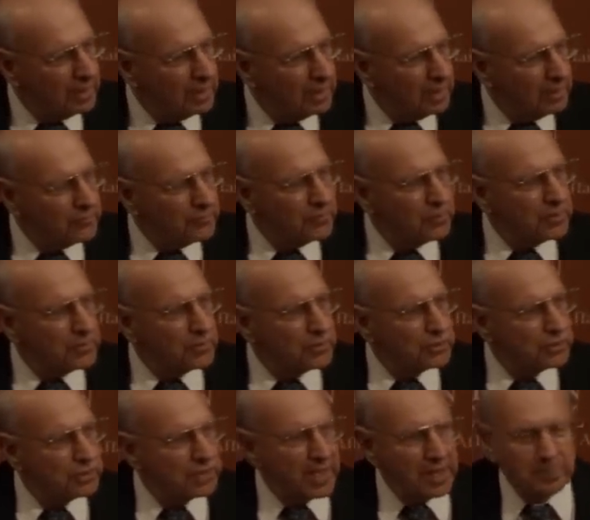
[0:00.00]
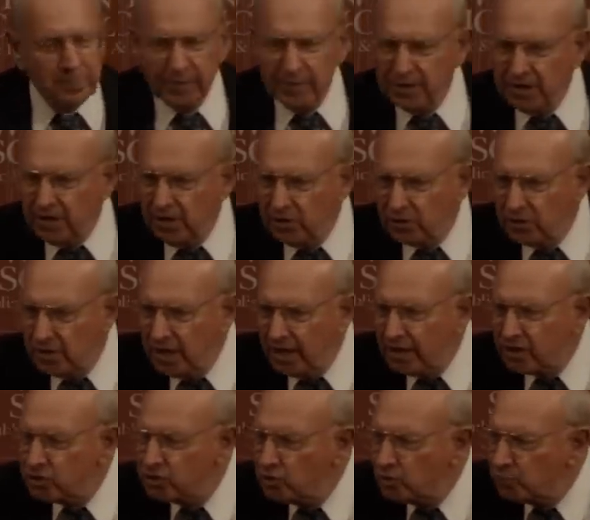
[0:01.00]
A further step in the
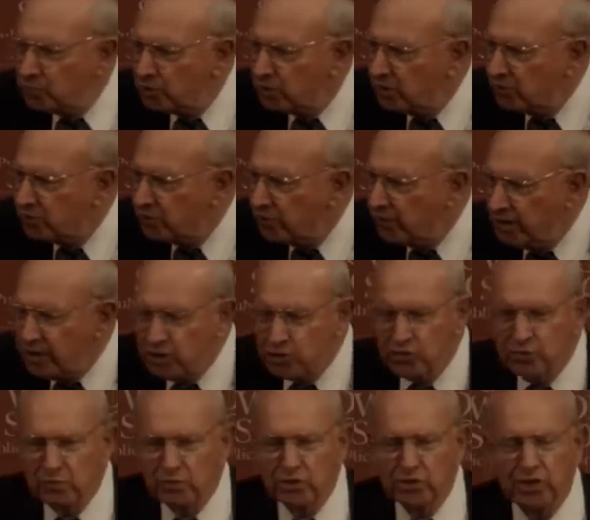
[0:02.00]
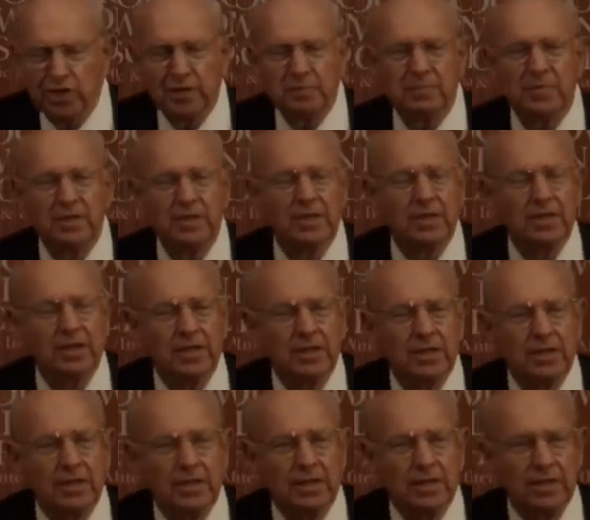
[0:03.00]
international proliferation regime
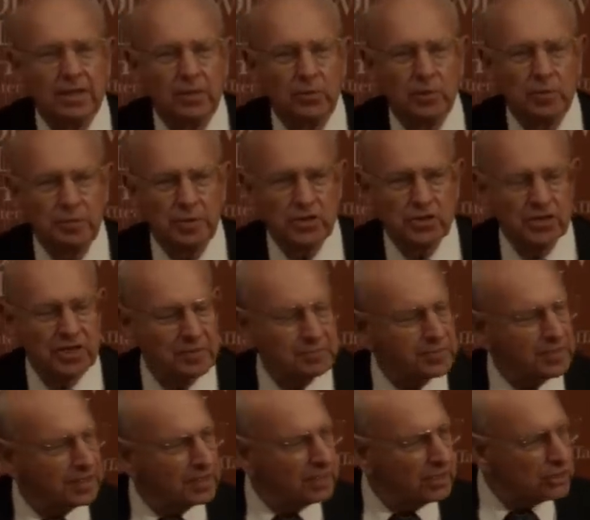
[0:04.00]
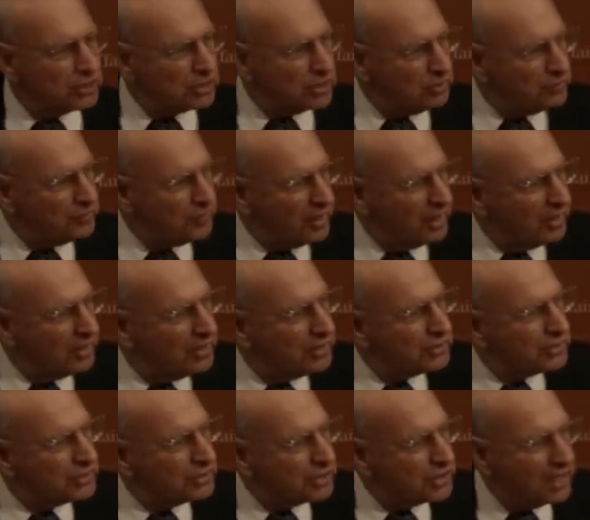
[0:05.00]
would be something that so far
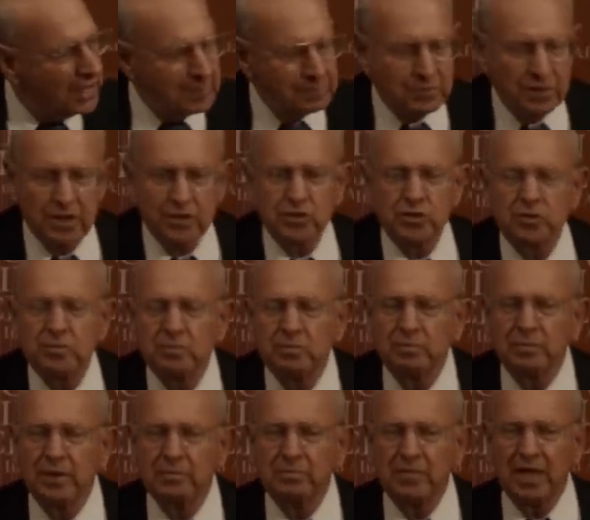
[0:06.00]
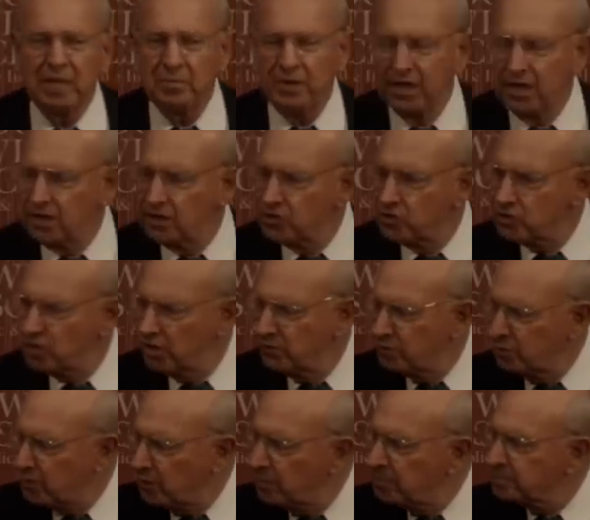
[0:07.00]
has escaped us, but may be
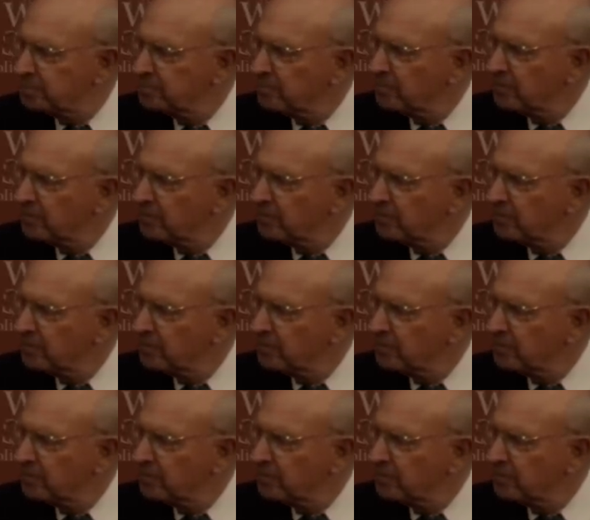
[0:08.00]
conceivable.